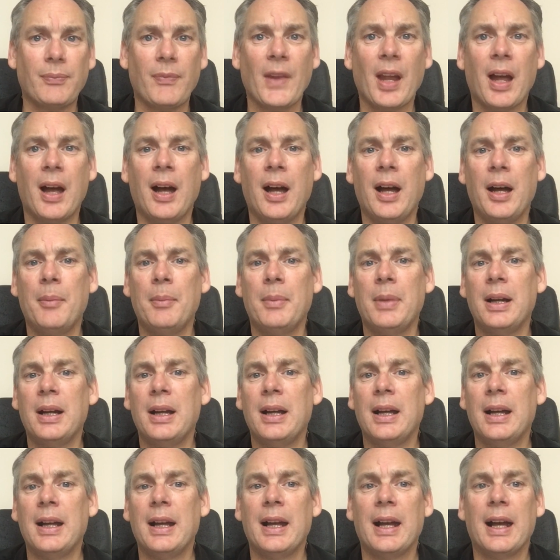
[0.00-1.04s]

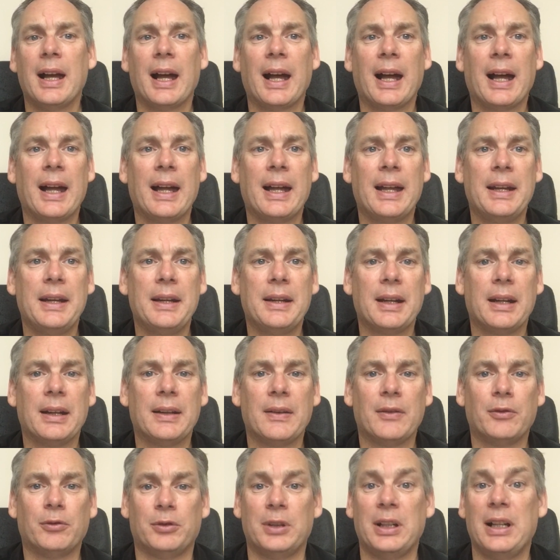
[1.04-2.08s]
And
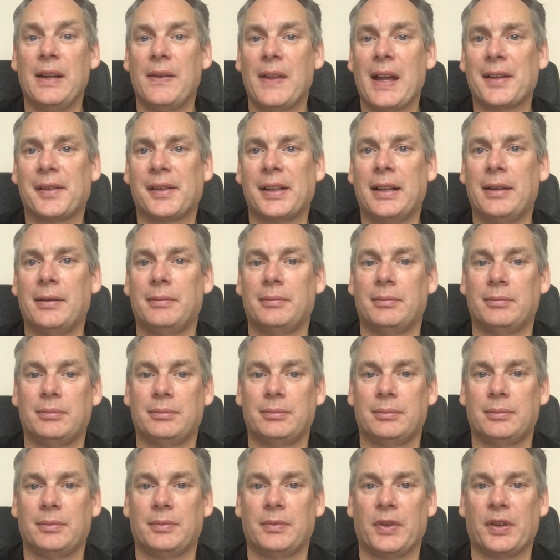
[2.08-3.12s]
really, that's it.
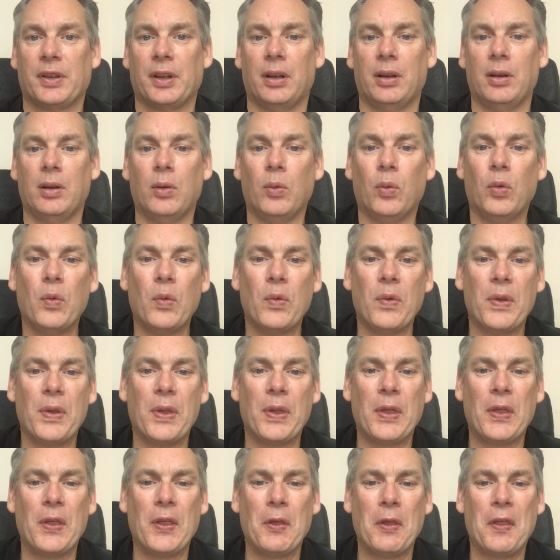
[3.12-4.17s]
So
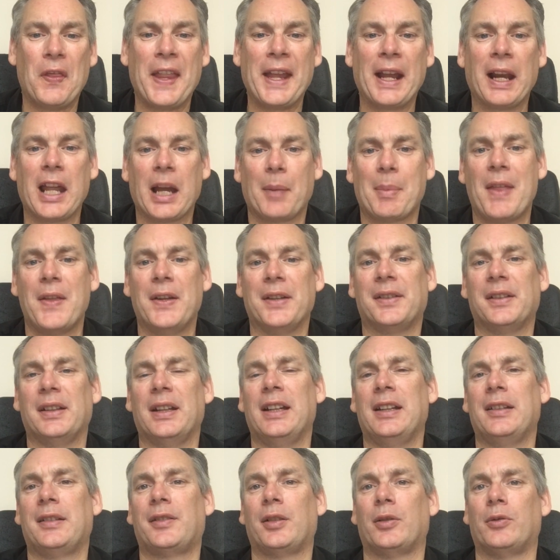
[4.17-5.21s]
the thing I like about this,
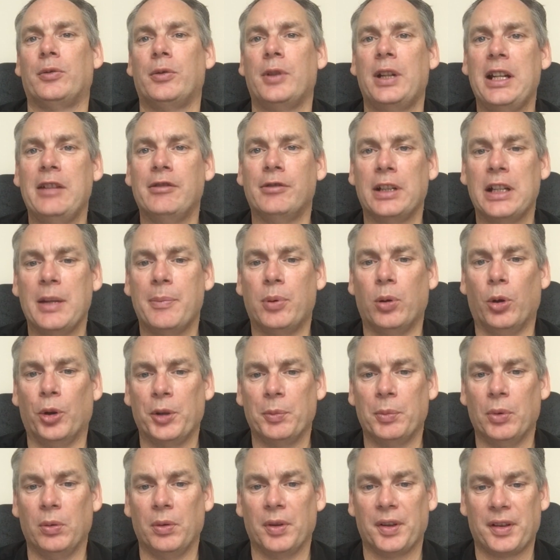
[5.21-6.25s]
it's really, really
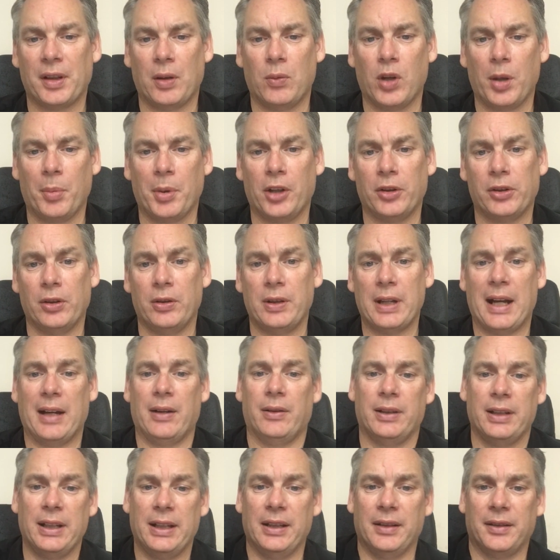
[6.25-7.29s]
portable. So what I'm going to do now
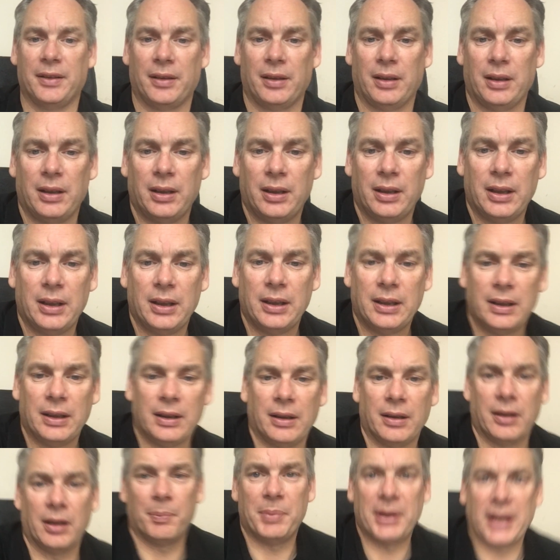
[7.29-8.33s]
is
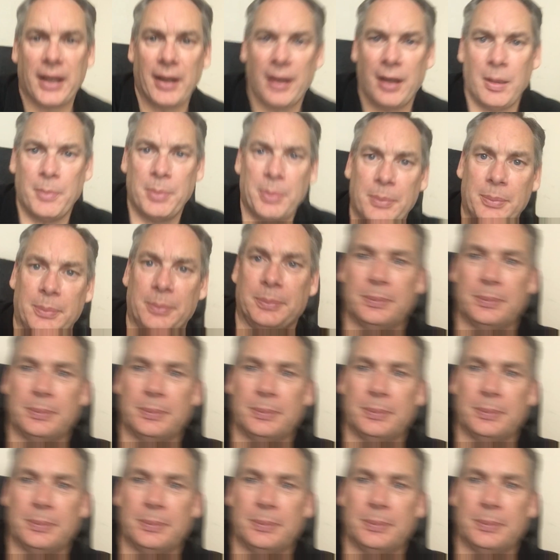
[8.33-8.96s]
I'm going to pick it up.